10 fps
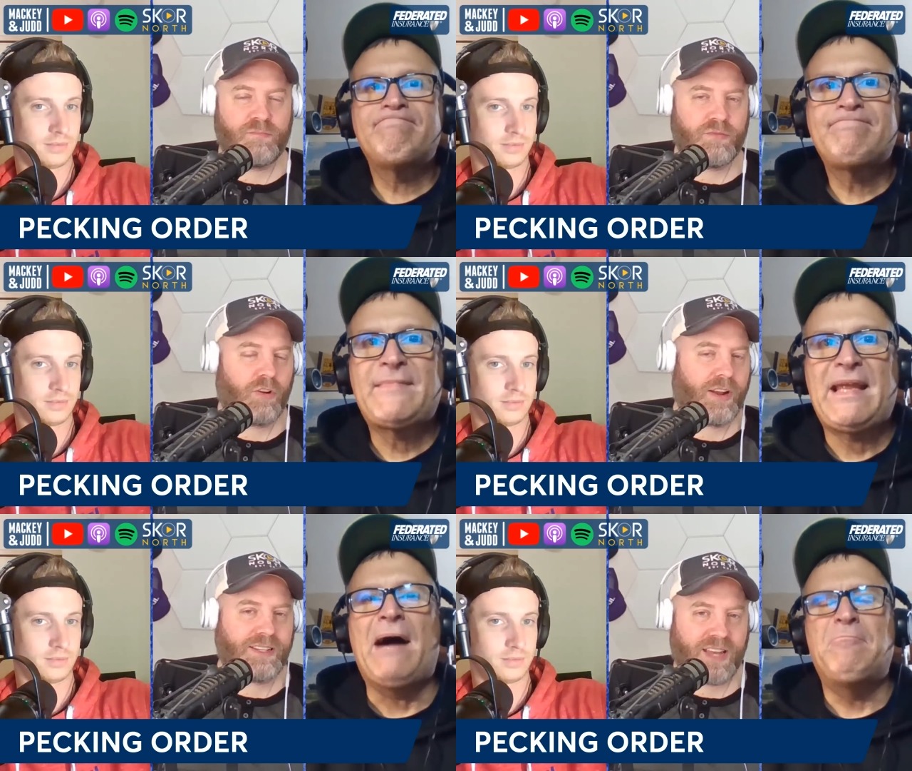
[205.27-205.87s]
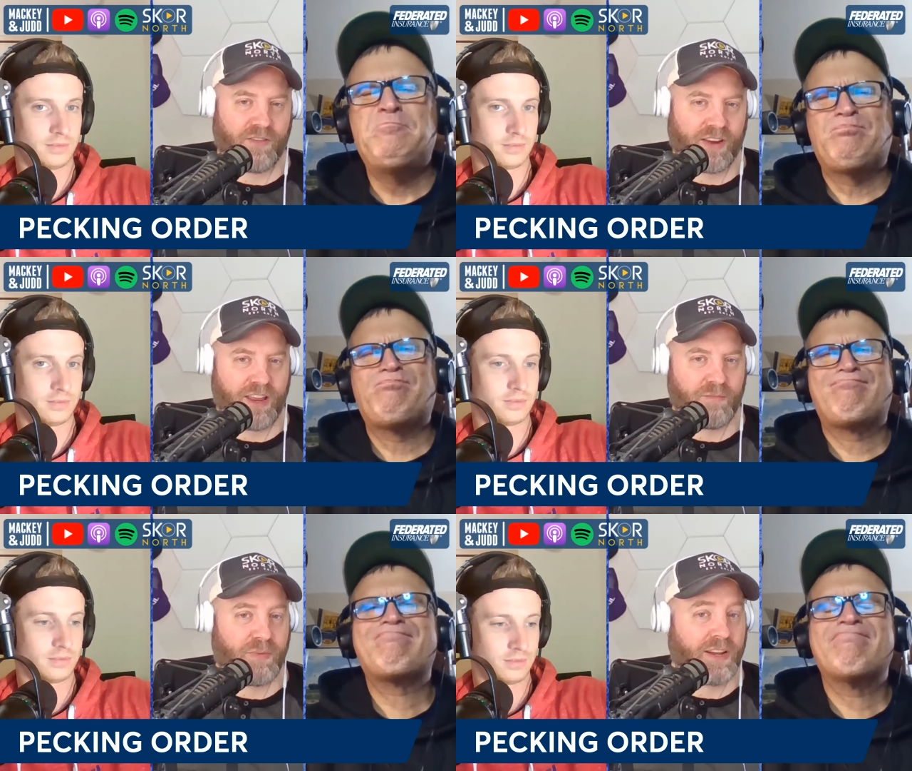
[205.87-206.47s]
Speaker 1: productivity,
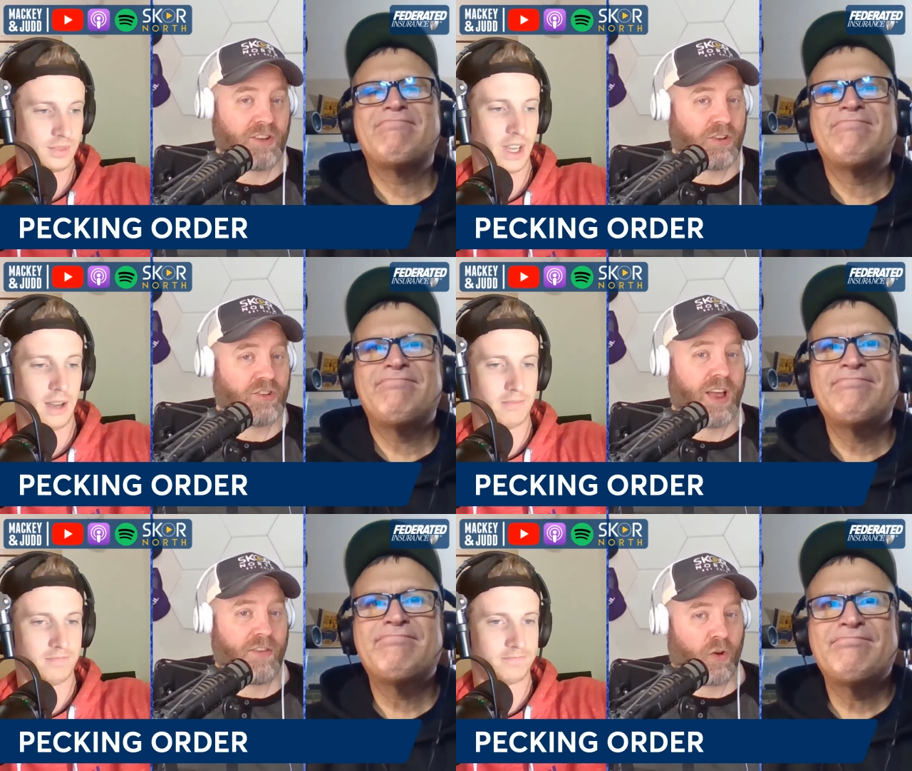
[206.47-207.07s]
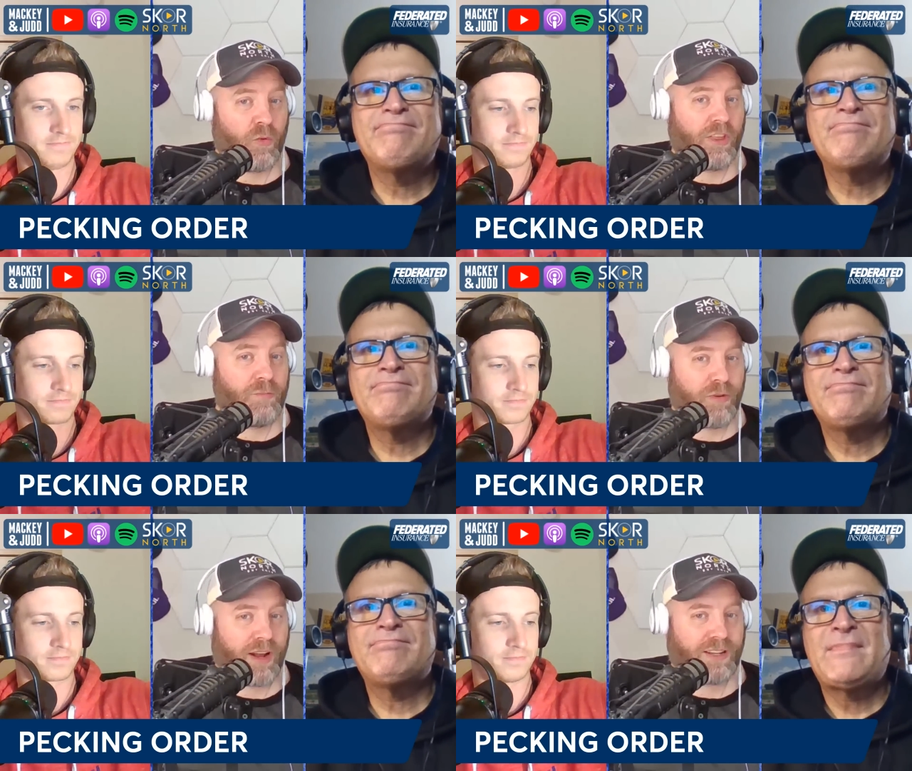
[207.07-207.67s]
yeah. but he's also yeah. having a really
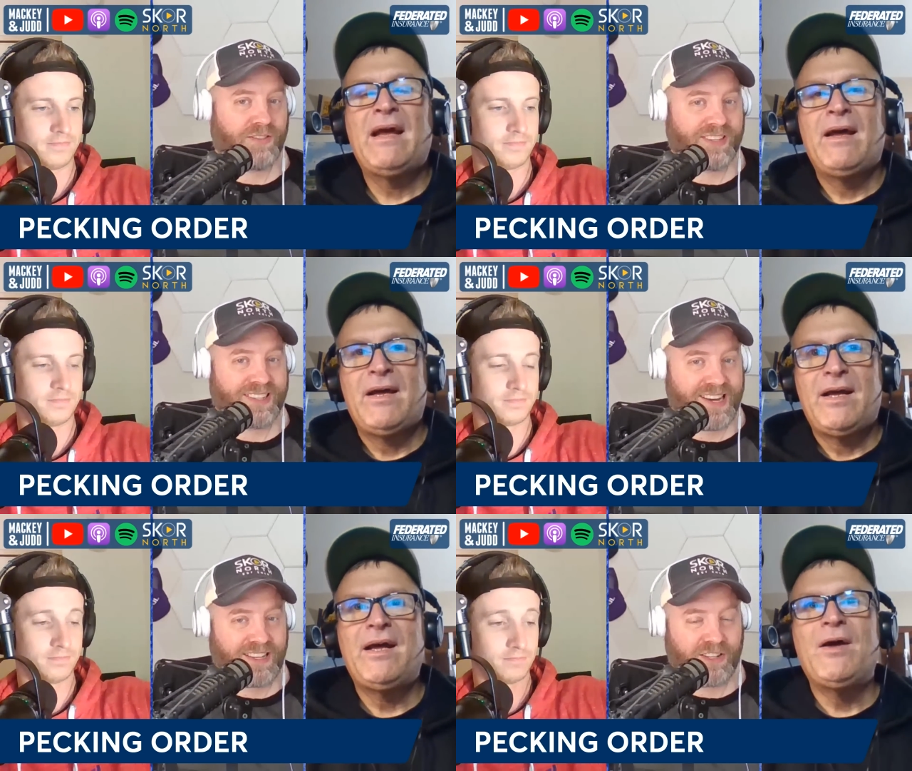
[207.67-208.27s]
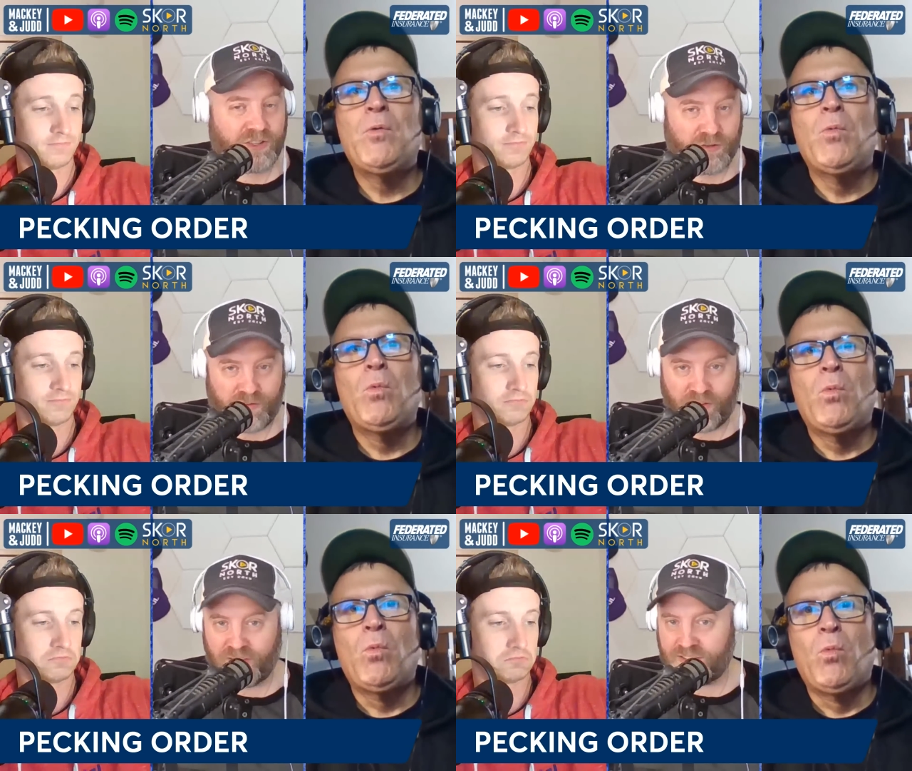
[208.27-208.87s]
productive season so
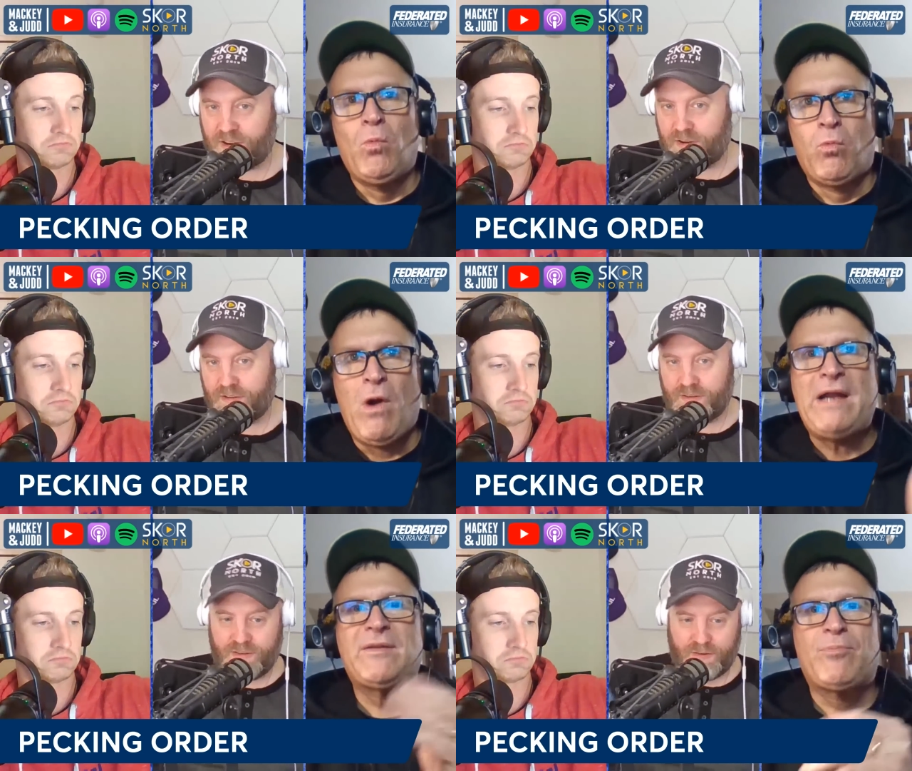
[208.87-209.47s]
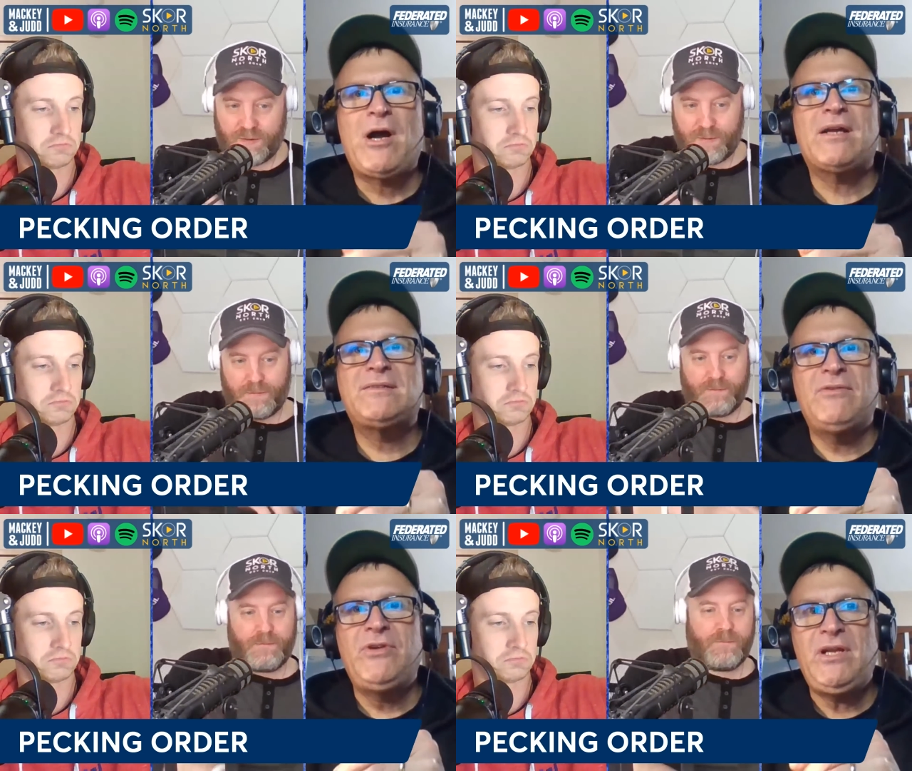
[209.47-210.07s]
far this year. Mm-hmm. Right.
Speaker 2: The
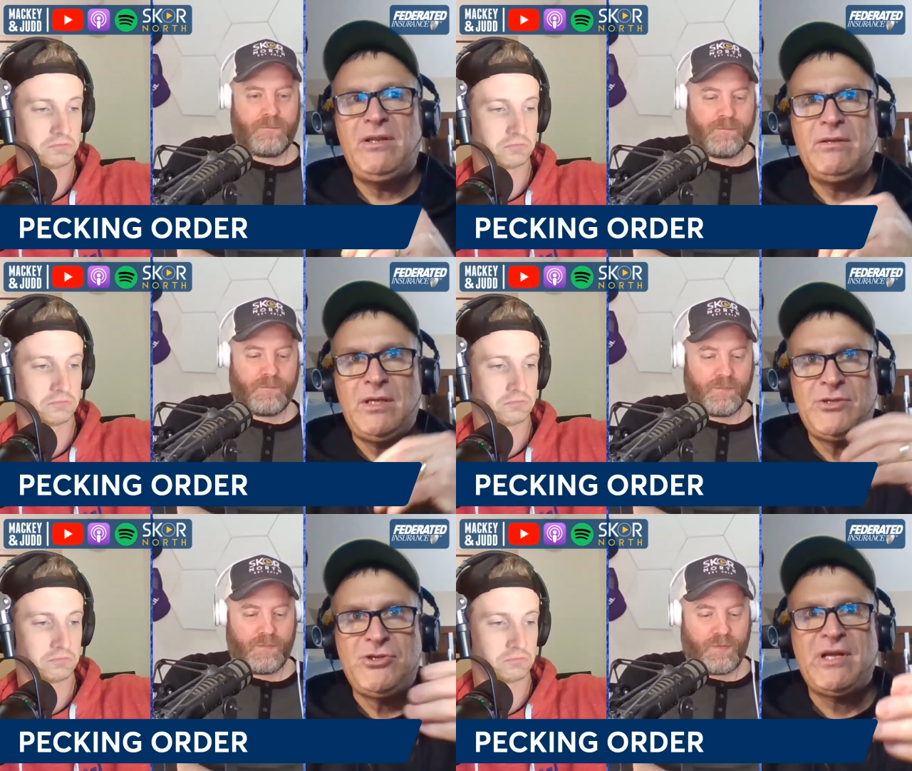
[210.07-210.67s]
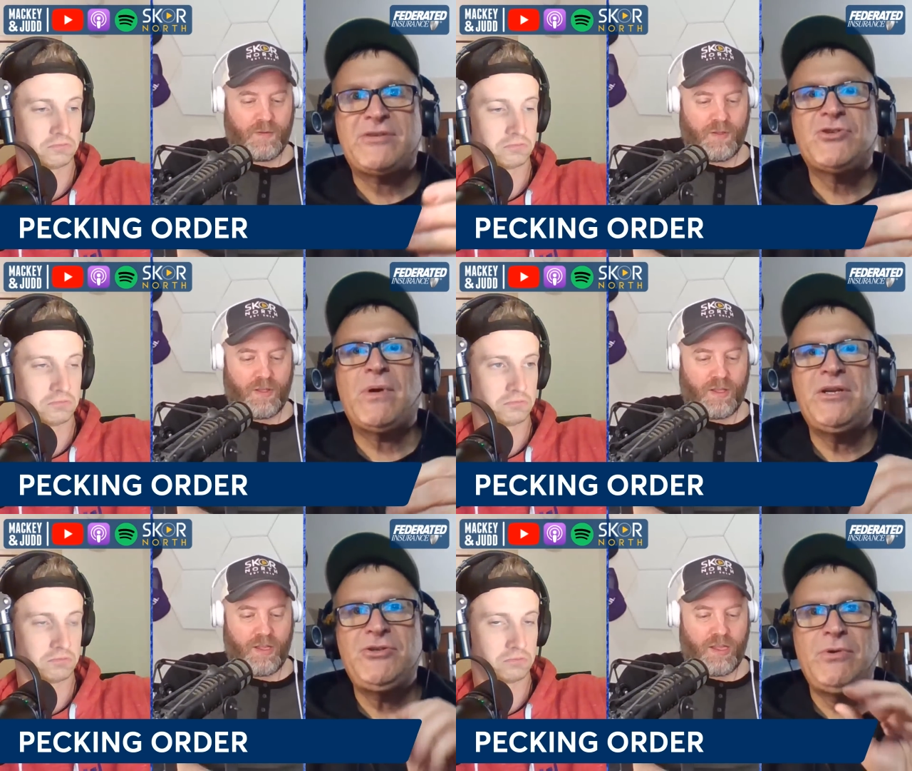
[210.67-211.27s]
productivity in
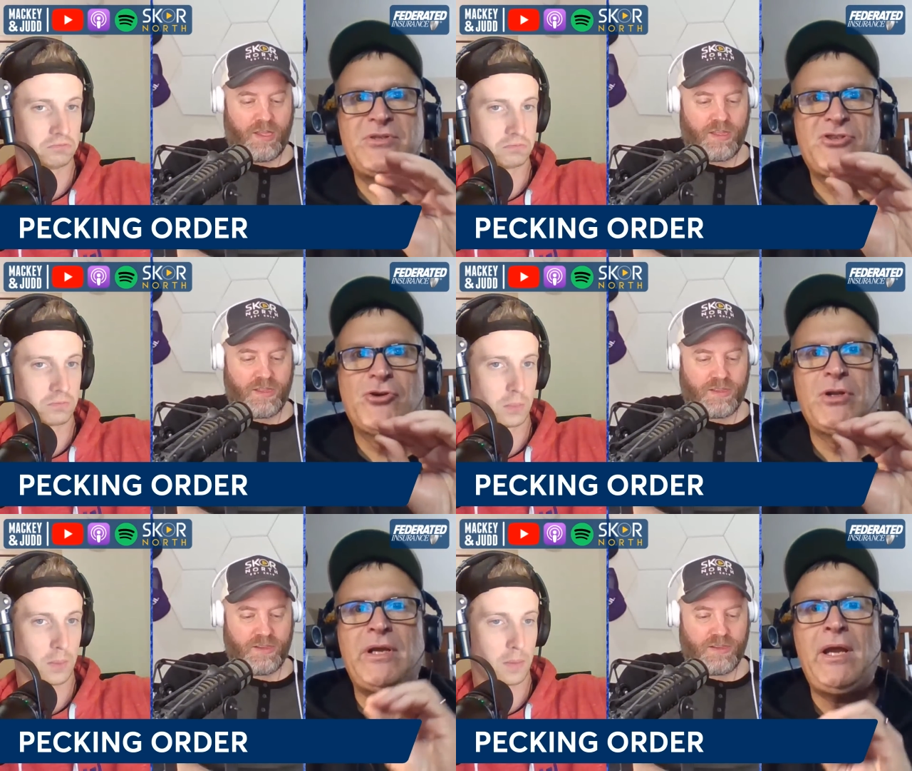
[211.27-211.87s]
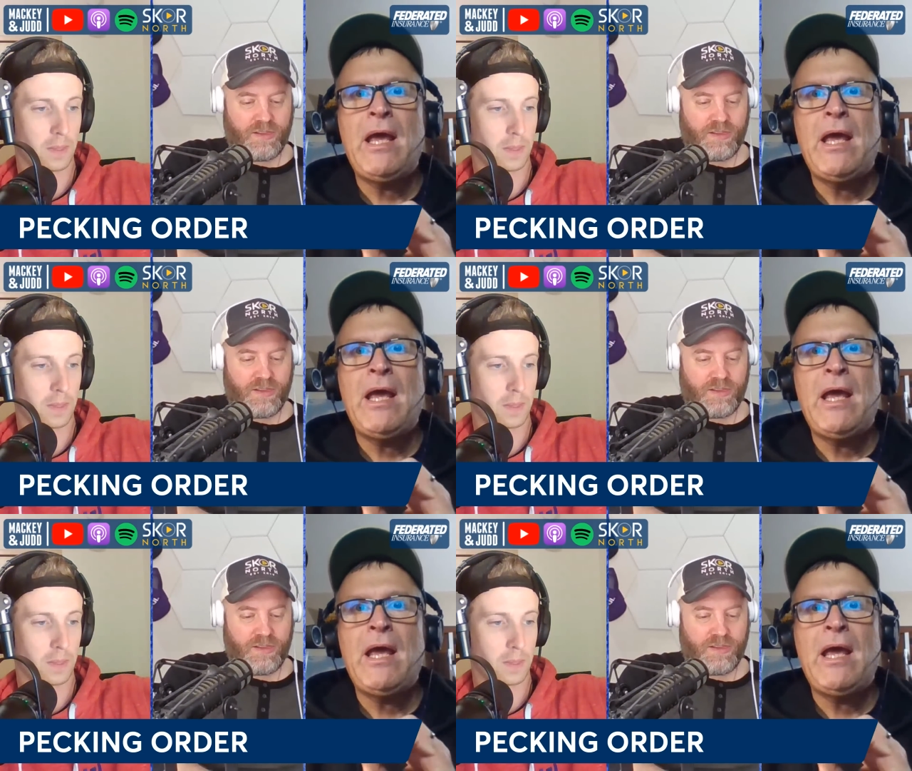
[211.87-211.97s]
2022 has certainly